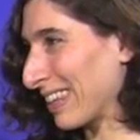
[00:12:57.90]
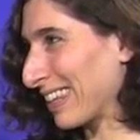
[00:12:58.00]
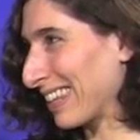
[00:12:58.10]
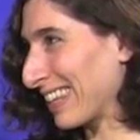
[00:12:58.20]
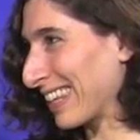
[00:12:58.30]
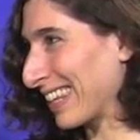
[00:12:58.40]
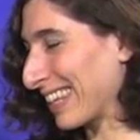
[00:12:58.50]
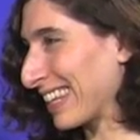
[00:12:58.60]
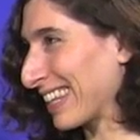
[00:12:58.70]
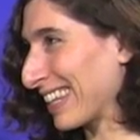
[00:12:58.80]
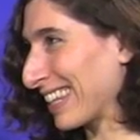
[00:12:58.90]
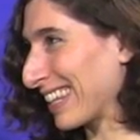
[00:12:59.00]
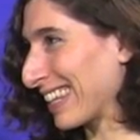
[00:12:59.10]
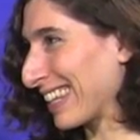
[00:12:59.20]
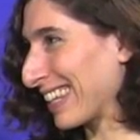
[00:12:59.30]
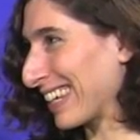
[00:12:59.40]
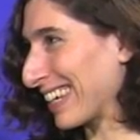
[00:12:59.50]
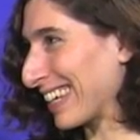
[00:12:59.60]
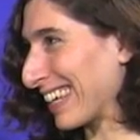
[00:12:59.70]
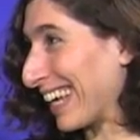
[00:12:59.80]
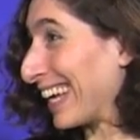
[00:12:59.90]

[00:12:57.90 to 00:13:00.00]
[no speech]